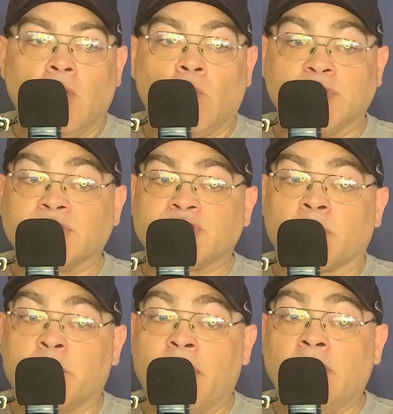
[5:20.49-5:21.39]
Wizards are
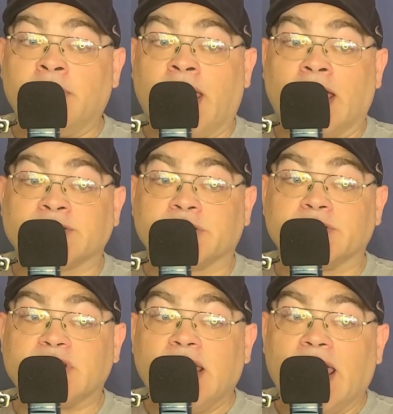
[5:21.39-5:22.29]
prepared
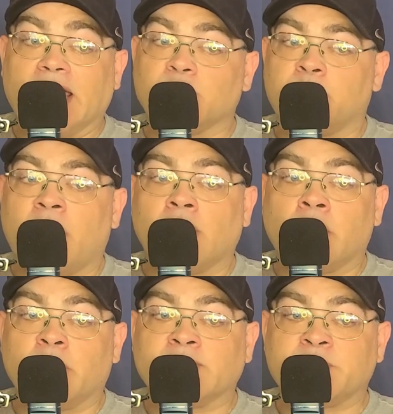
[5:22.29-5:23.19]
casters and can prepare a
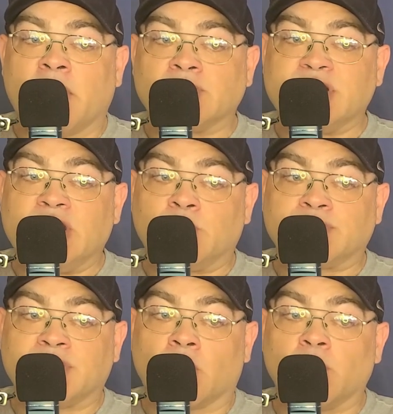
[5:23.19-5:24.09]
number of spells equal
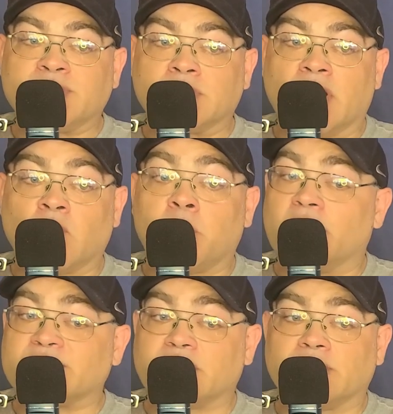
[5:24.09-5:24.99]
to their wizard level
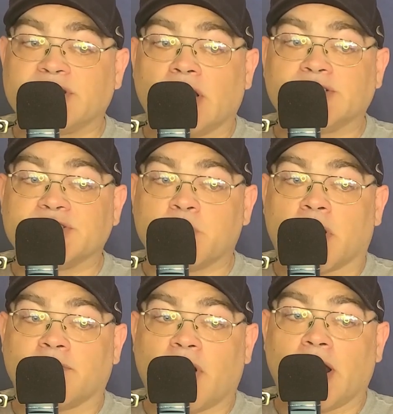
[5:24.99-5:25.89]
plus their intelligence
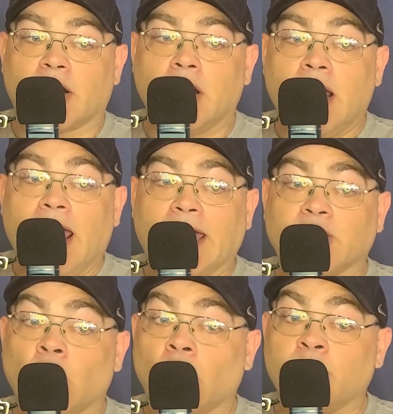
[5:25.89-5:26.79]
modifier, and
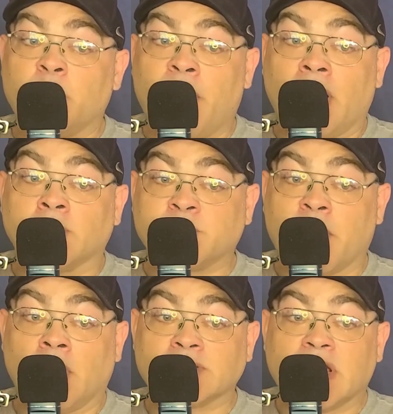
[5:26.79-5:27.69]
can only prepare
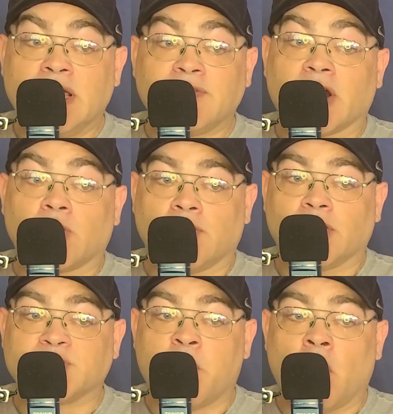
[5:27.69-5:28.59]
spells that are in
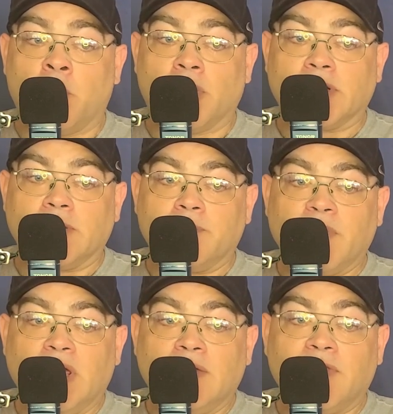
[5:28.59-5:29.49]
their spell book.
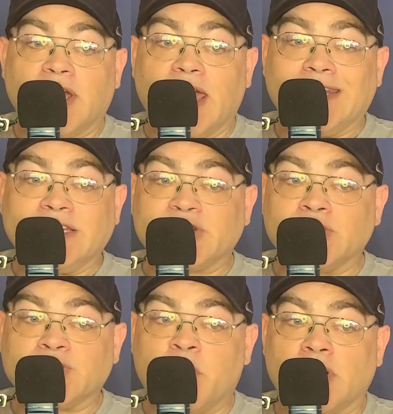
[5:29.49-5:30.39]
They gain
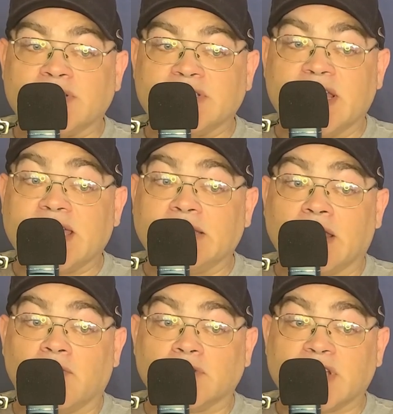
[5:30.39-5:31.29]
additional spells as they gain
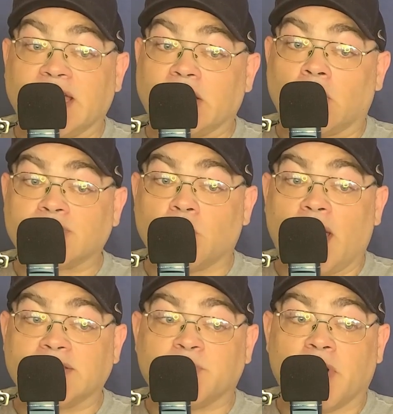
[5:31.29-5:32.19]
levels, and can also
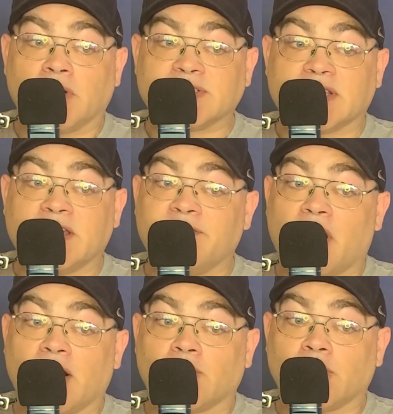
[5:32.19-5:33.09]
add spells that they
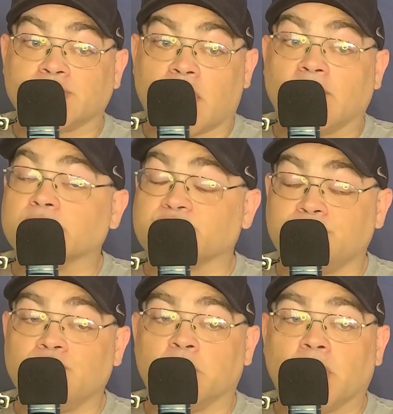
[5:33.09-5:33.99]
find on their travels
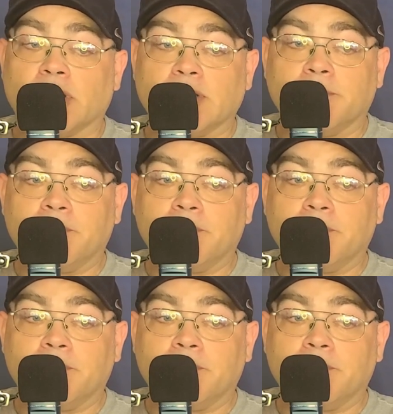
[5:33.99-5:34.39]
to the book.